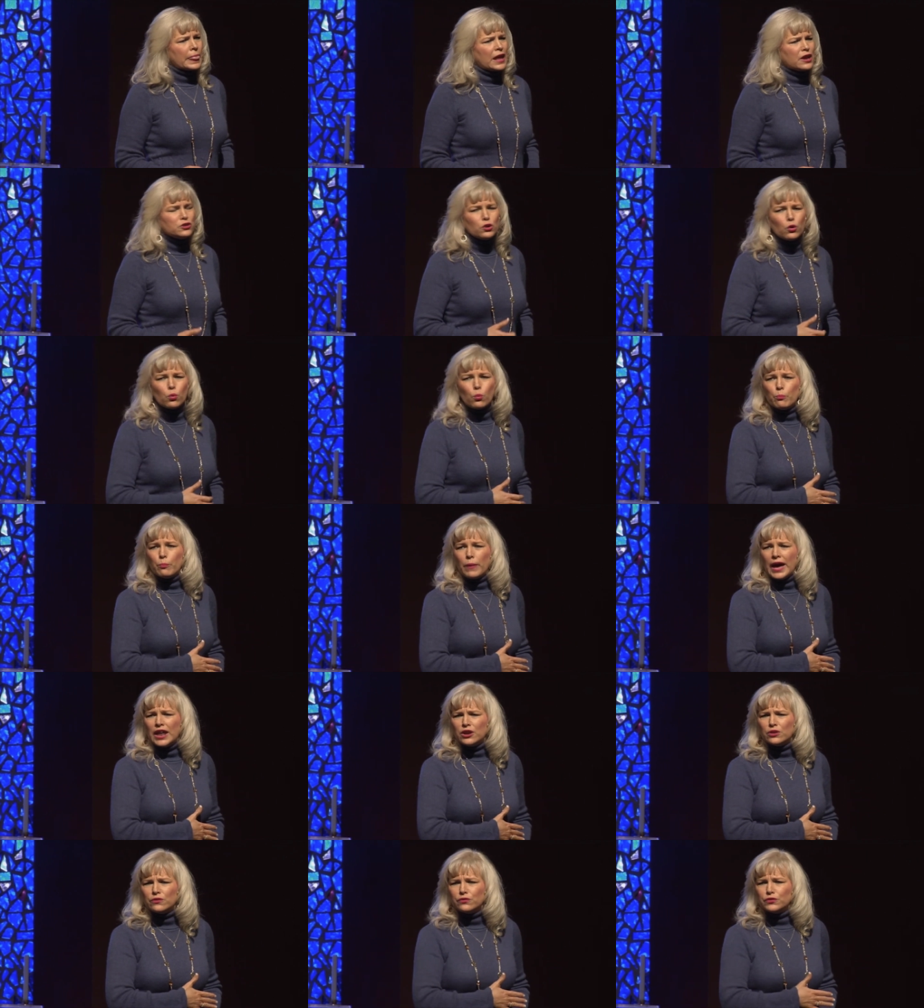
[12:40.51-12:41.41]
No
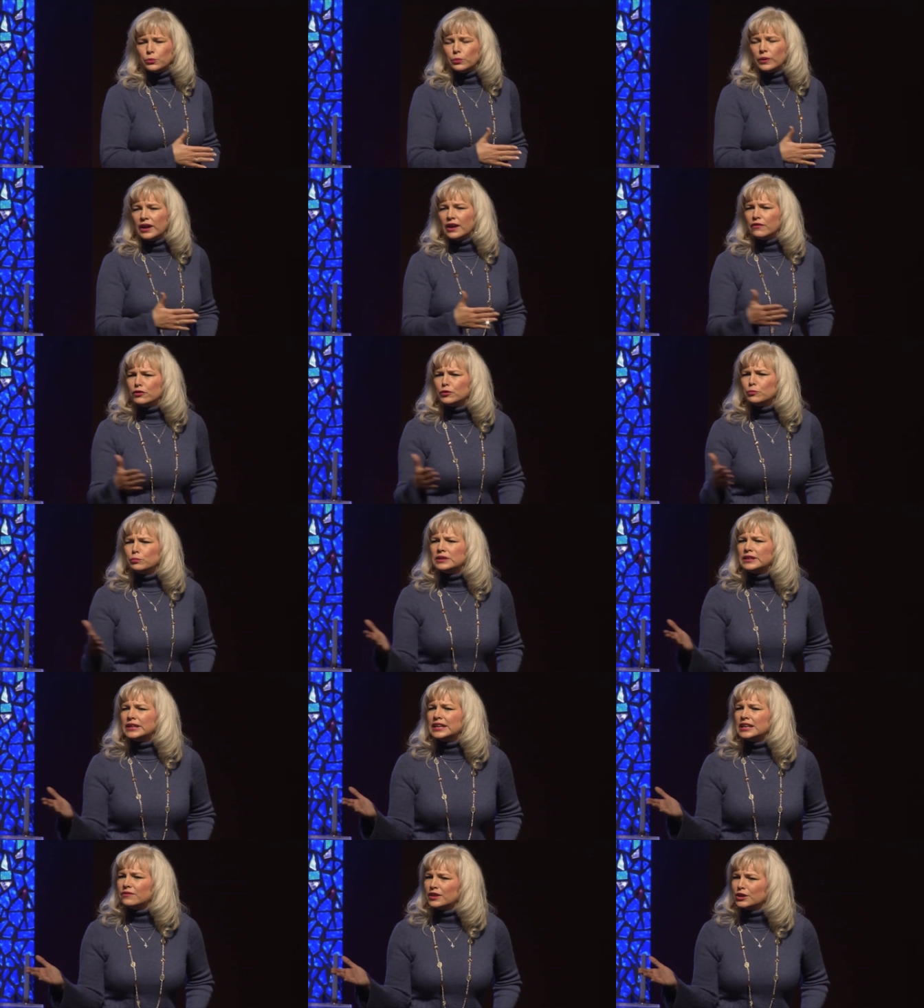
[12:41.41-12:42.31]
matter if you ever
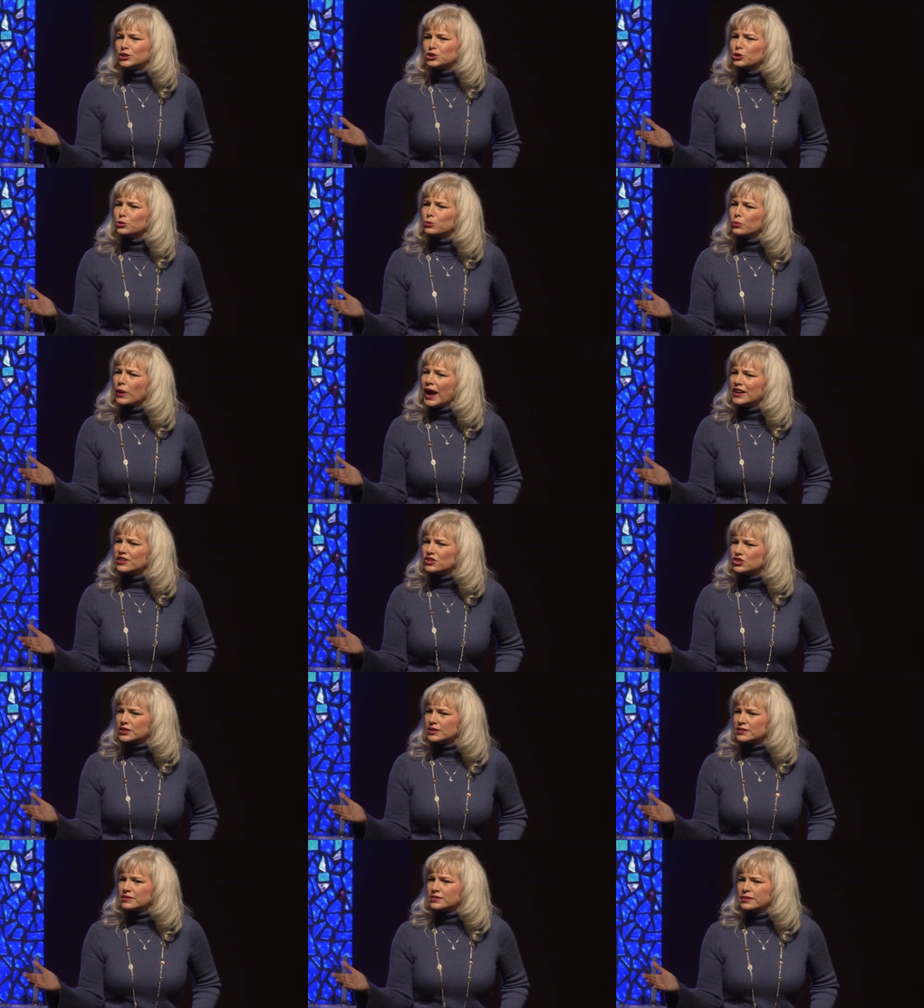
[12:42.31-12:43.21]
believe that you're
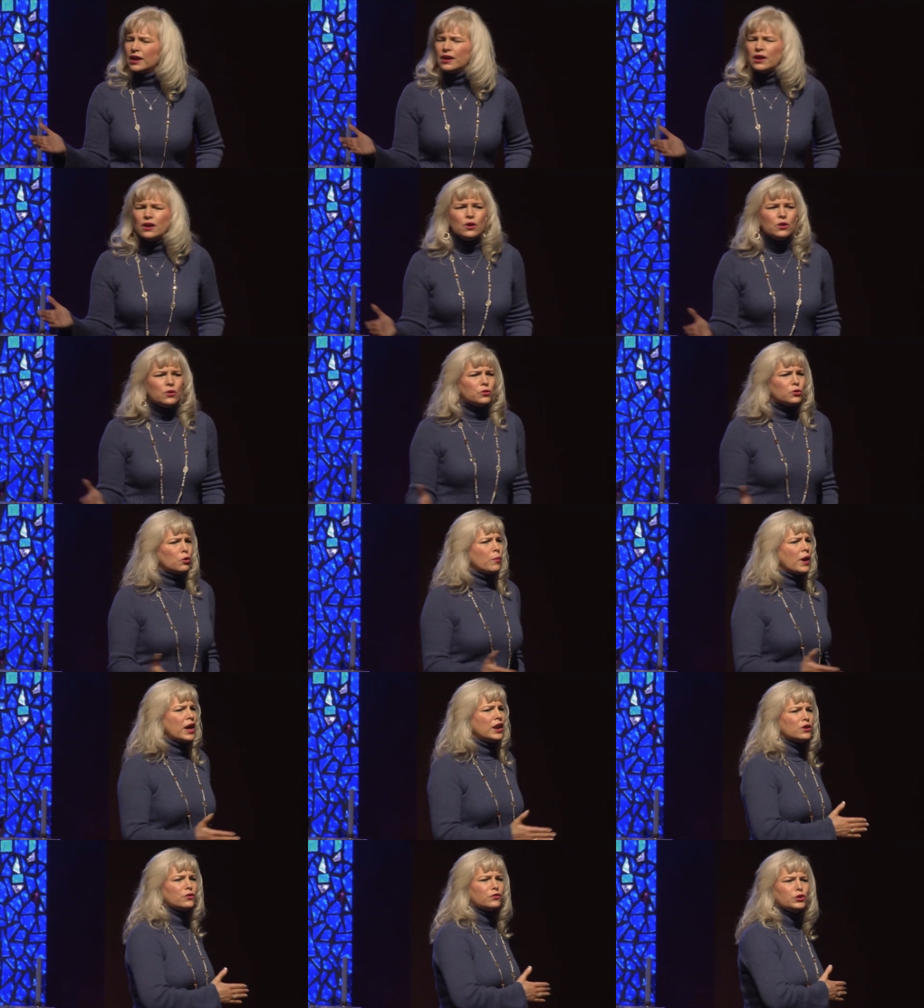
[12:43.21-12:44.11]
righteous, no
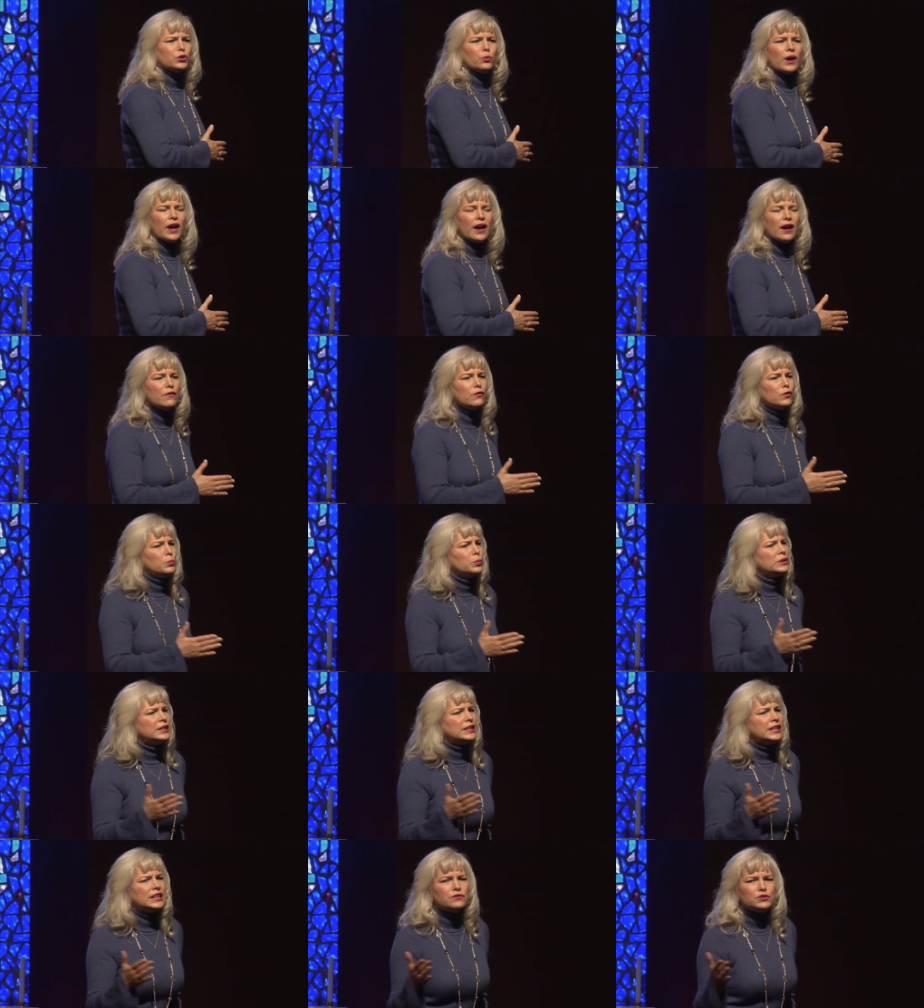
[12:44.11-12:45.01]
matter if you ever
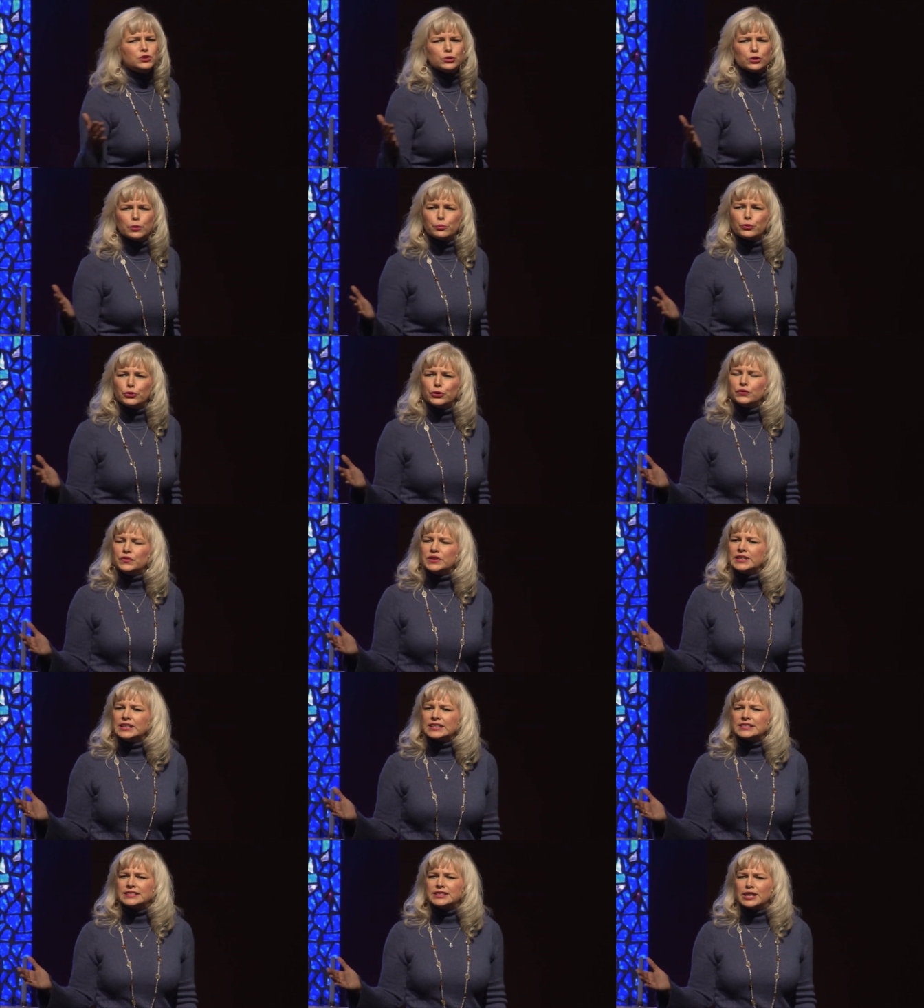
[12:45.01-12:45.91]
believed you're approved
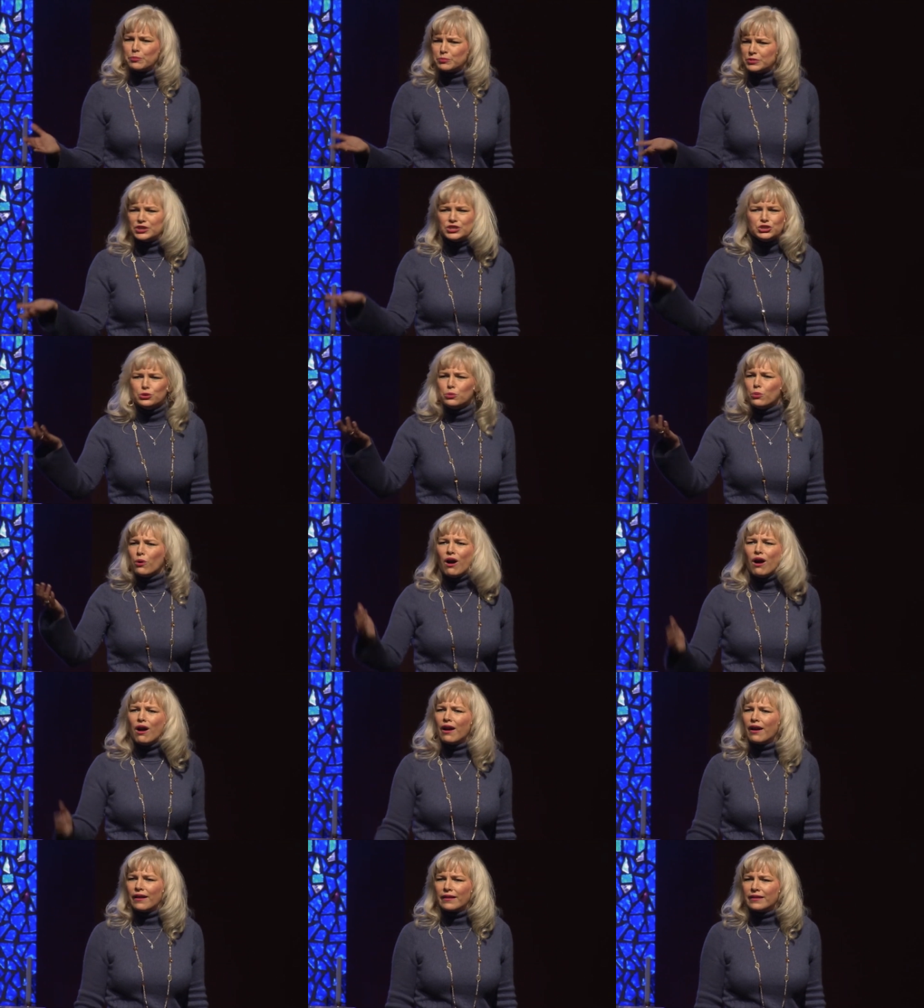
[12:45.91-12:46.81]
and accepted, you
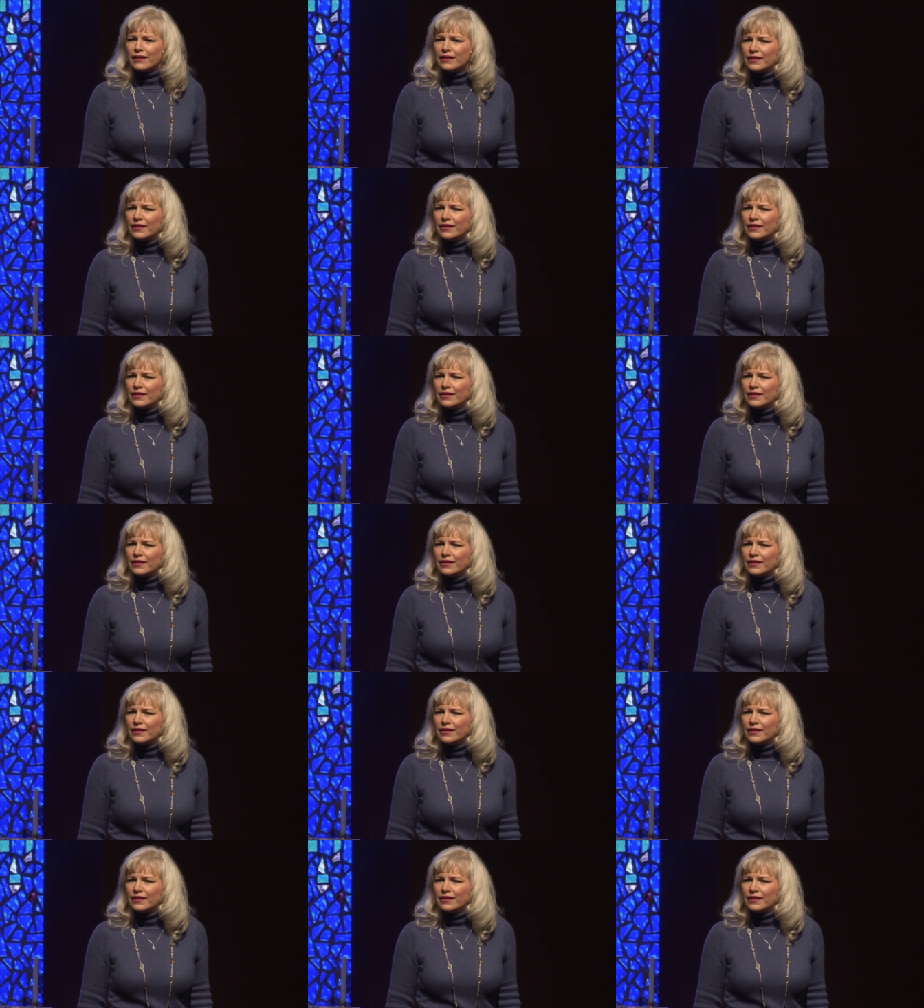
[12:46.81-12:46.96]
are.